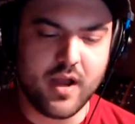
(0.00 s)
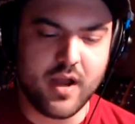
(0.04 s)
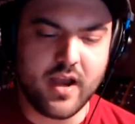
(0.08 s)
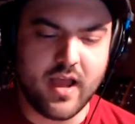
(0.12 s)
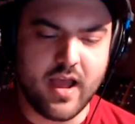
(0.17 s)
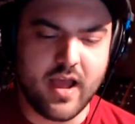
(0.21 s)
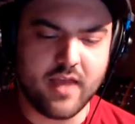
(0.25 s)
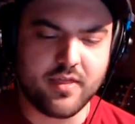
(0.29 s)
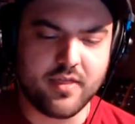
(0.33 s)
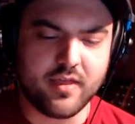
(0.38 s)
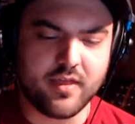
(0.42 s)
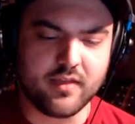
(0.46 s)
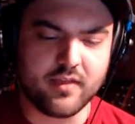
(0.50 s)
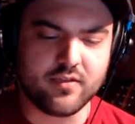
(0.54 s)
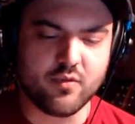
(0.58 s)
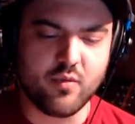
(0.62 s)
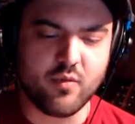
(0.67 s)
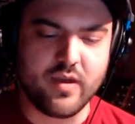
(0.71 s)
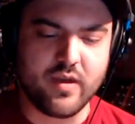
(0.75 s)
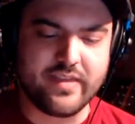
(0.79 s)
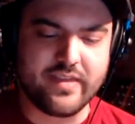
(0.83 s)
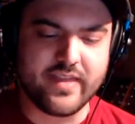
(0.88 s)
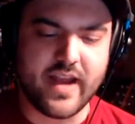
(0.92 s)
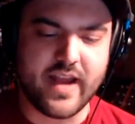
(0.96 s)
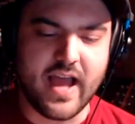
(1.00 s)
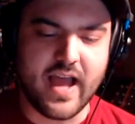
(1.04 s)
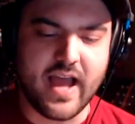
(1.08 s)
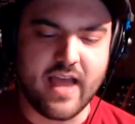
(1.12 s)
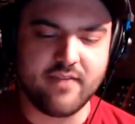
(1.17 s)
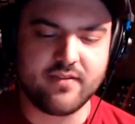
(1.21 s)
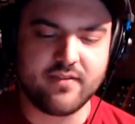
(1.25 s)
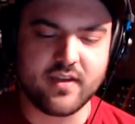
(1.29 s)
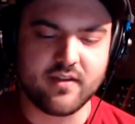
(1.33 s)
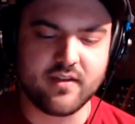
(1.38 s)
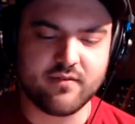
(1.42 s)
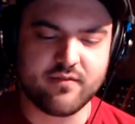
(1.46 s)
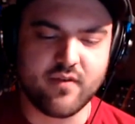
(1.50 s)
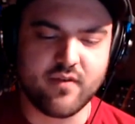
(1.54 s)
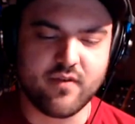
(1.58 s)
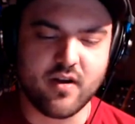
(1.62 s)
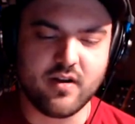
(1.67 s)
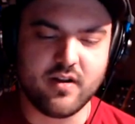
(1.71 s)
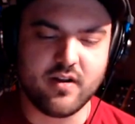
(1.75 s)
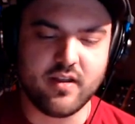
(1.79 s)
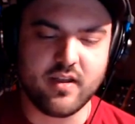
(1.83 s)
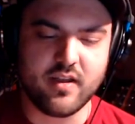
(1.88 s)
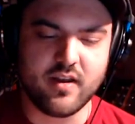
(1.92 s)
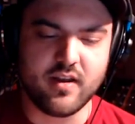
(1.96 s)
I think the way that I've
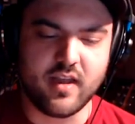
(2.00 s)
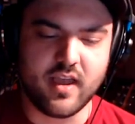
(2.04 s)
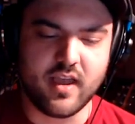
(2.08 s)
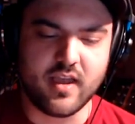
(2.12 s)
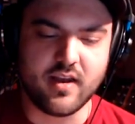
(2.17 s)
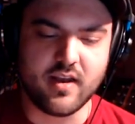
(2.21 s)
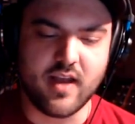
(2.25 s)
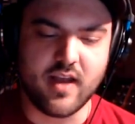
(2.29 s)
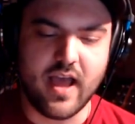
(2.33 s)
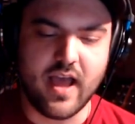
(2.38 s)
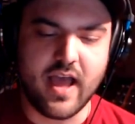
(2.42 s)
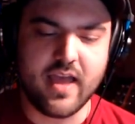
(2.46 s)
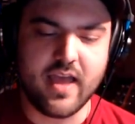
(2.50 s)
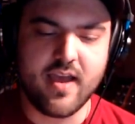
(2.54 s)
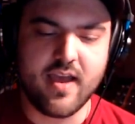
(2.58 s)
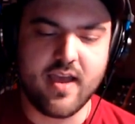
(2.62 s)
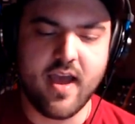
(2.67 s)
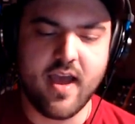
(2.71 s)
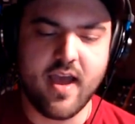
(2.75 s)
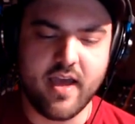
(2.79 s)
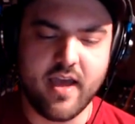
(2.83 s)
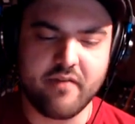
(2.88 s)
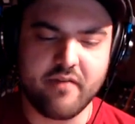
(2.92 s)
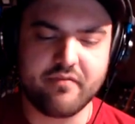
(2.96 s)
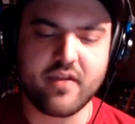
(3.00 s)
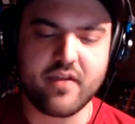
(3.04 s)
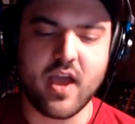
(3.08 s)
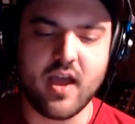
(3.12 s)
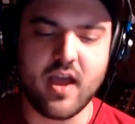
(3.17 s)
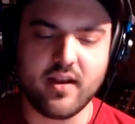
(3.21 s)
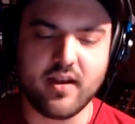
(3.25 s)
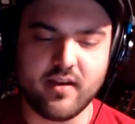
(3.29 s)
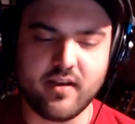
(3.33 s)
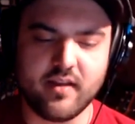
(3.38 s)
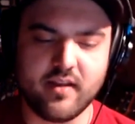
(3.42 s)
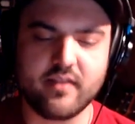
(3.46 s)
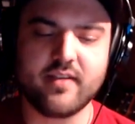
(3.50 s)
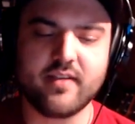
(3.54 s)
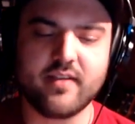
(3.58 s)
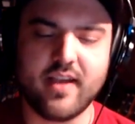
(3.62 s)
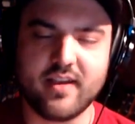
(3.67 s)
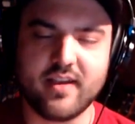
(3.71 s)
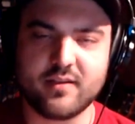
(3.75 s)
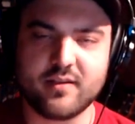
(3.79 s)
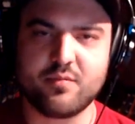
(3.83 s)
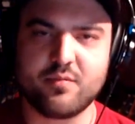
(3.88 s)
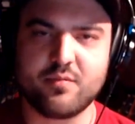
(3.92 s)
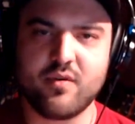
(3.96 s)
confronted it, and I have gotten
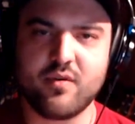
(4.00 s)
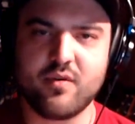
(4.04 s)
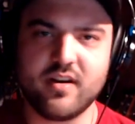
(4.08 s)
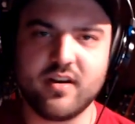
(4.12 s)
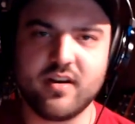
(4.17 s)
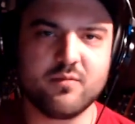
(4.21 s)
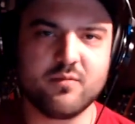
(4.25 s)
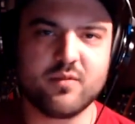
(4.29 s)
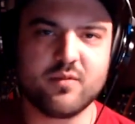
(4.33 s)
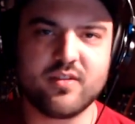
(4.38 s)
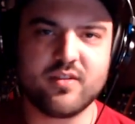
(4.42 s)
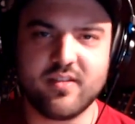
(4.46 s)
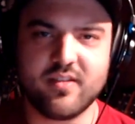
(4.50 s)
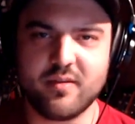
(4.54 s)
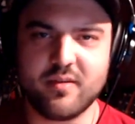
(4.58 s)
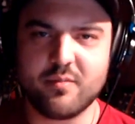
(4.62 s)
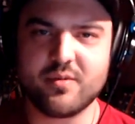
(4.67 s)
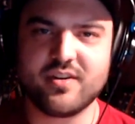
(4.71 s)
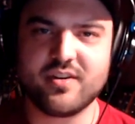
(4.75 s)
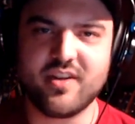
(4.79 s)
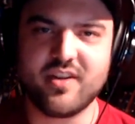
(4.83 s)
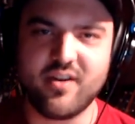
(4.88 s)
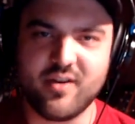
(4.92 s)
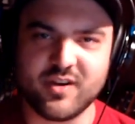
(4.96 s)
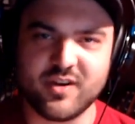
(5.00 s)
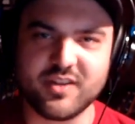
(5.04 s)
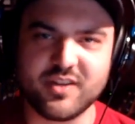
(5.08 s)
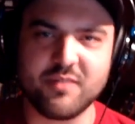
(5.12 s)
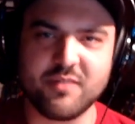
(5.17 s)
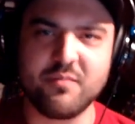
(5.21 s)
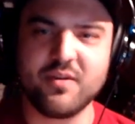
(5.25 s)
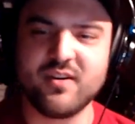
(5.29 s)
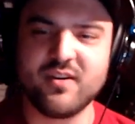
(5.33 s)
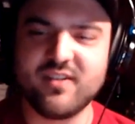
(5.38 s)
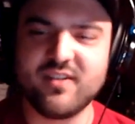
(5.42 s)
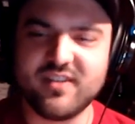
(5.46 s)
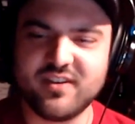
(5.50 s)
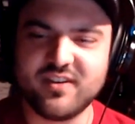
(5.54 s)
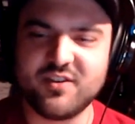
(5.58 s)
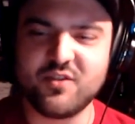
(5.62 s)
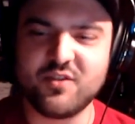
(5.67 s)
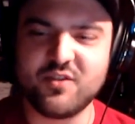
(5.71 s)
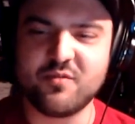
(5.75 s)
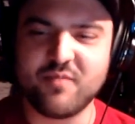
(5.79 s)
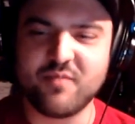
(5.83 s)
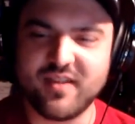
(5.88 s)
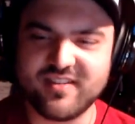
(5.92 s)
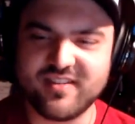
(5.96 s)
exasperated with the libertarian community
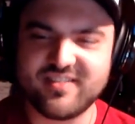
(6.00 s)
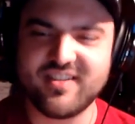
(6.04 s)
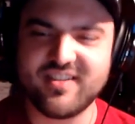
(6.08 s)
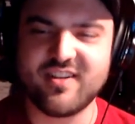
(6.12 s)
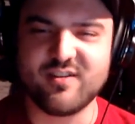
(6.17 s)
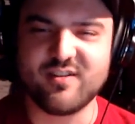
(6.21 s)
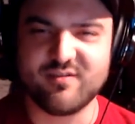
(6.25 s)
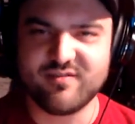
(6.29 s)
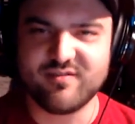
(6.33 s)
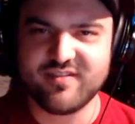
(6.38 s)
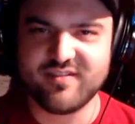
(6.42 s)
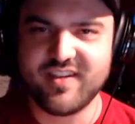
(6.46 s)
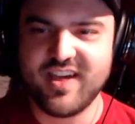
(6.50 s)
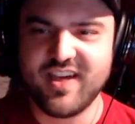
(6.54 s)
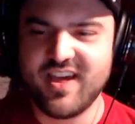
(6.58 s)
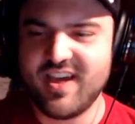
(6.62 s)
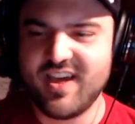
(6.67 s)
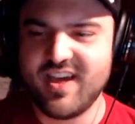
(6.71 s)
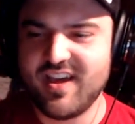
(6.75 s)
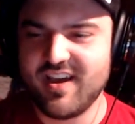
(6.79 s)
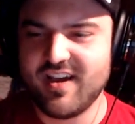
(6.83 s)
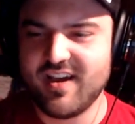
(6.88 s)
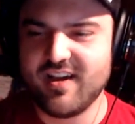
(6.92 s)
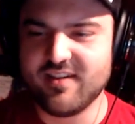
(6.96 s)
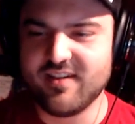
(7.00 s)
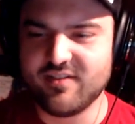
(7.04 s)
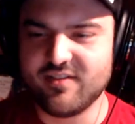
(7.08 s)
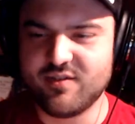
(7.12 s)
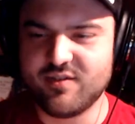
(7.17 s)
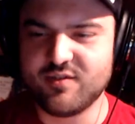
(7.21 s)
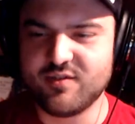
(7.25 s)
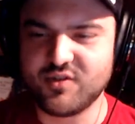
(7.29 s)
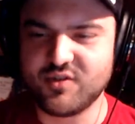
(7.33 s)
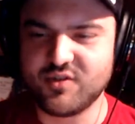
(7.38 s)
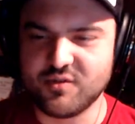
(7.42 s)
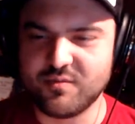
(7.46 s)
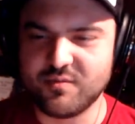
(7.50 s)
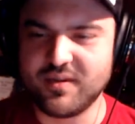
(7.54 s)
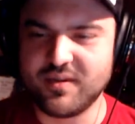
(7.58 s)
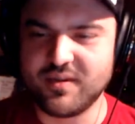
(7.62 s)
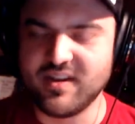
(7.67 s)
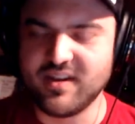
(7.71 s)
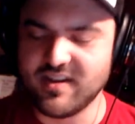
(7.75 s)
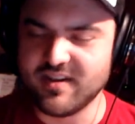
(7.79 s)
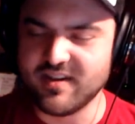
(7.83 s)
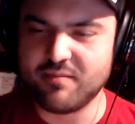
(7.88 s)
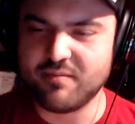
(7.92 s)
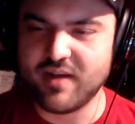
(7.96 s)
too myself on social
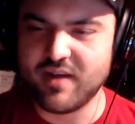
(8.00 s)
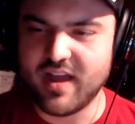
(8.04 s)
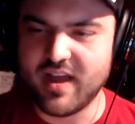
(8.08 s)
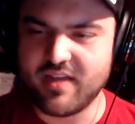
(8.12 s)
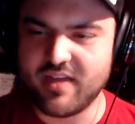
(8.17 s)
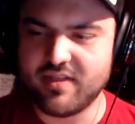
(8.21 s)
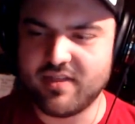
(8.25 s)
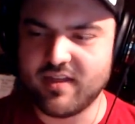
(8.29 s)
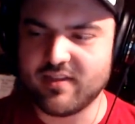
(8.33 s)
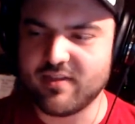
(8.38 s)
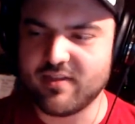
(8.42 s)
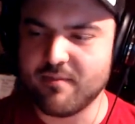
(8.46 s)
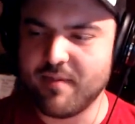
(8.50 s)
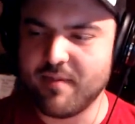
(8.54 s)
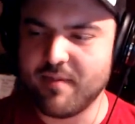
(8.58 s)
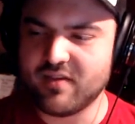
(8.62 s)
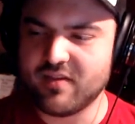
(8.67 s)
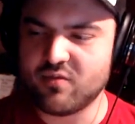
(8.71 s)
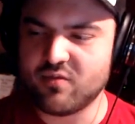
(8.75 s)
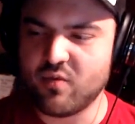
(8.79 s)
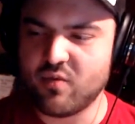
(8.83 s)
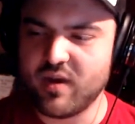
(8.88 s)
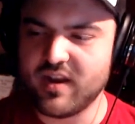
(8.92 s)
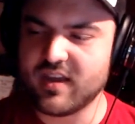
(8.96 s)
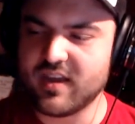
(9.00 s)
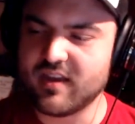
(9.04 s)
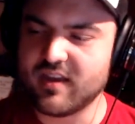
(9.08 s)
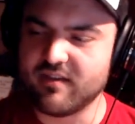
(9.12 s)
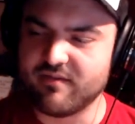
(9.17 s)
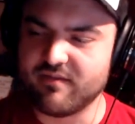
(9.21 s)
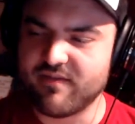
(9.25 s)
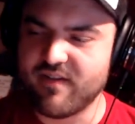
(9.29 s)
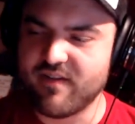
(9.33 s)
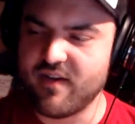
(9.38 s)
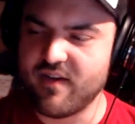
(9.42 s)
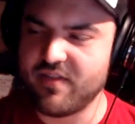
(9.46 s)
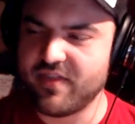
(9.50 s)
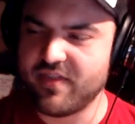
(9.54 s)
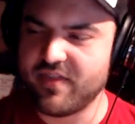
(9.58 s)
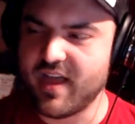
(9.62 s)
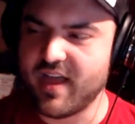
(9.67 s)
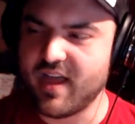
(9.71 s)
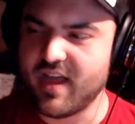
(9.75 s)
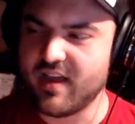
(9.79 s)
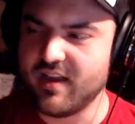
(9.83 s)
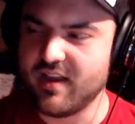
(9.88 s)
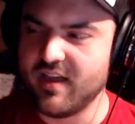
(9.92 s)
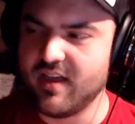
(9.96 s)
media, but I think the best way to confront
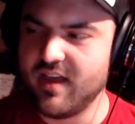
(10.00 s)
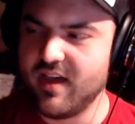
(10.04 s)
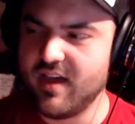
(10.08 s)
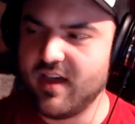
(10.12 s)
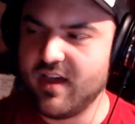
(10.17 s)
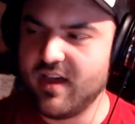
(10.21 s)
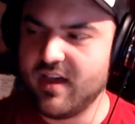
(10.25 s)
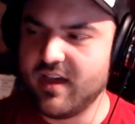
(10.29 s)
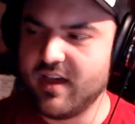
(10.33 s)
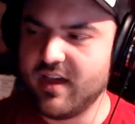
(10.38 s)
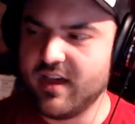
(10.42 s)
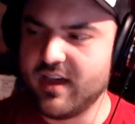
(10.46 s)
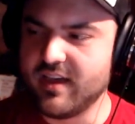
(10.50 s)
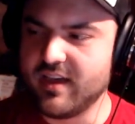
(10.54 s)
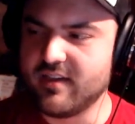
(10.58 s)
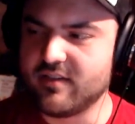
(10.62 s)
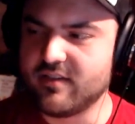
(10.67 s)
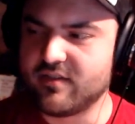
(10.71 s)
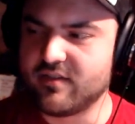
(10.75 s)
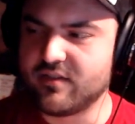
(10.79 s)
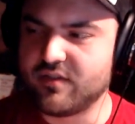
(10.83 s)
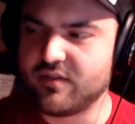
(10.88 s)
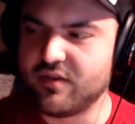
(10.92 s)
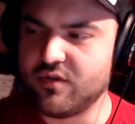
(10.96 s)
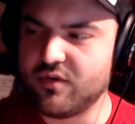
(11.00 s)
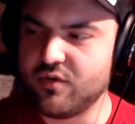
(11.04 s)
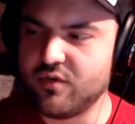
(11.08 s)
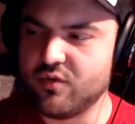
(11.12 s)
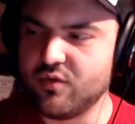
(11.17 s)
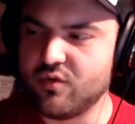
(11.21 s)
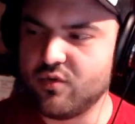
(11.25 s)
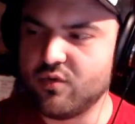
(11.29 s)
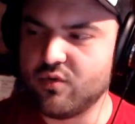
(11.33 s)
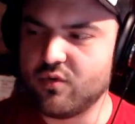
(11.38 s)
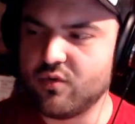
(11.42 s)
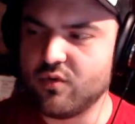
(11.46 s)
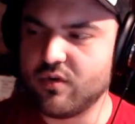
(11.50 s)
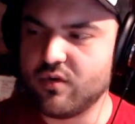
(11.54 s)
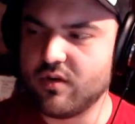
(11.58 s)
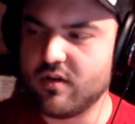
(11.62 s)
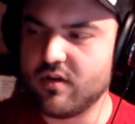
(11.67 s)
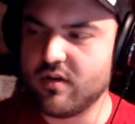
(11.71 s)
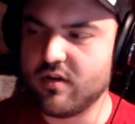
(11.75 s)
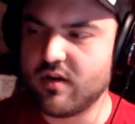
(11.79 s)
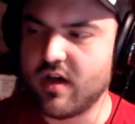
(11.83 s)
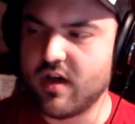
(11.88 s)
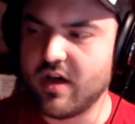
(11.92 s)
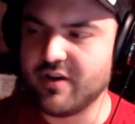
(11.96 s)
that is to
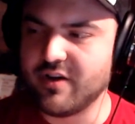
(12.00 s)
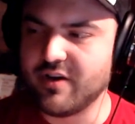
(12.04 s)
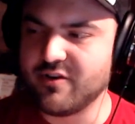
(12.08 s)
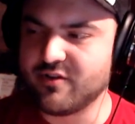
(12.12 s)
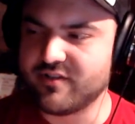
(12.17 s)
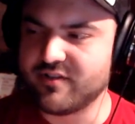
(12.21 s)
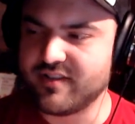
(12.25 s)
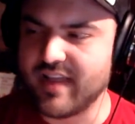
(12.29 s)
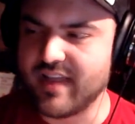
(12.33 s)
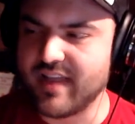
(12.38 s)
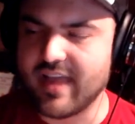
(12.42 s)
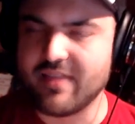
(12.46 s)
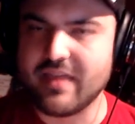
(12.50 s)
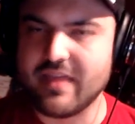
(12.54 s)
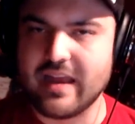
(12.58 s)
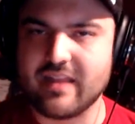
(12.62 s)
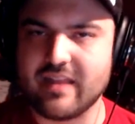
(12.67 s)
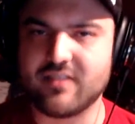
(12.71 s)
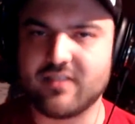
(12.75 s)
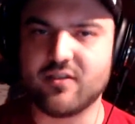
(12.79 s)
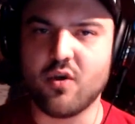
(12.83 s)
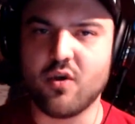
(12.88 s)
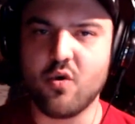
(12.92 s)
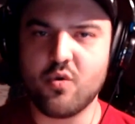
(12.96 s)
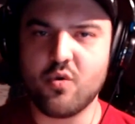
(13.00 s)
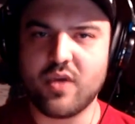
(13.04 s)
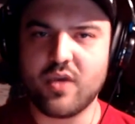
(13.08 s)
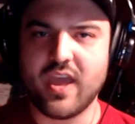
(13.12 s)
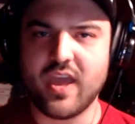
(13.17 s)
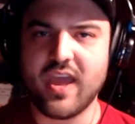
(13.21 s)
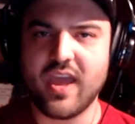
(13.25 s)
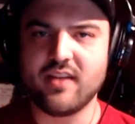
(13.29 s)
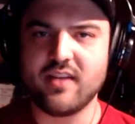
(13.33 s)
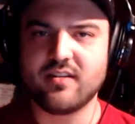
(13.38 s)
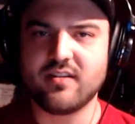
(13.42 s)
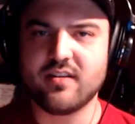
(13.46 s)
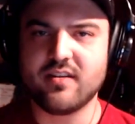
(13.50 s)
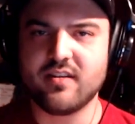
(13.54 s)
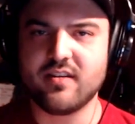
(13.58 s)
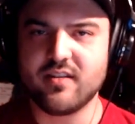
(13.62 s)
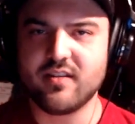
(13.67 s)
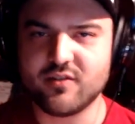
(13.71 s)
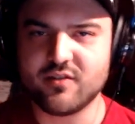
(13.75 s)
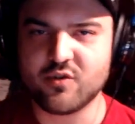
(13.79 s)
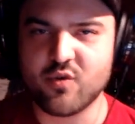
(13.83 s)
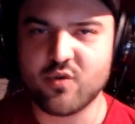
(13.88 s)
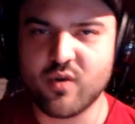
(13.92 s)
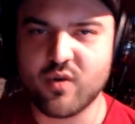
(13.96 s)
understand that it's okay to
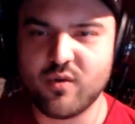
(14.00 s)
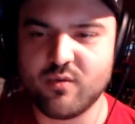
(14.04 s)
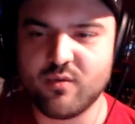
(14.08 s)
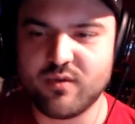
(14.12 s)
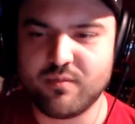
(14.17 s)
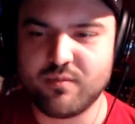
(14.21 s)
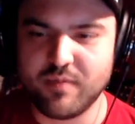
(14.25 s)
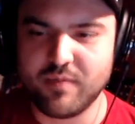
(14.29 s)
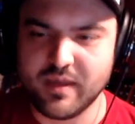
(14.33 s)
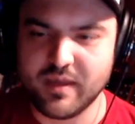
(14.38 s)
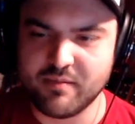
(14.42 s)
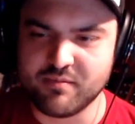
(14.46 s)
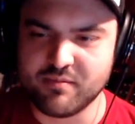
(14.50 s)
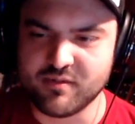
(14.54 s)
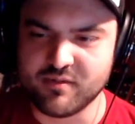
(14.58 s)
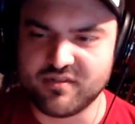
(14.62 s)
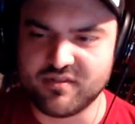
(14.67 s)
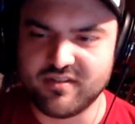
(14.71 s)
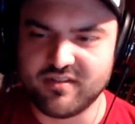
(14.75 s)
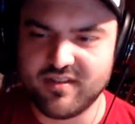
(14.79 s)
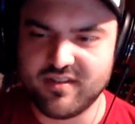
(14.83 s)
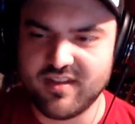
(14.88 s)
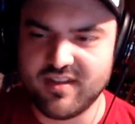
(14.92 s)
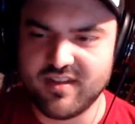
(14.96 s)
disagree with people.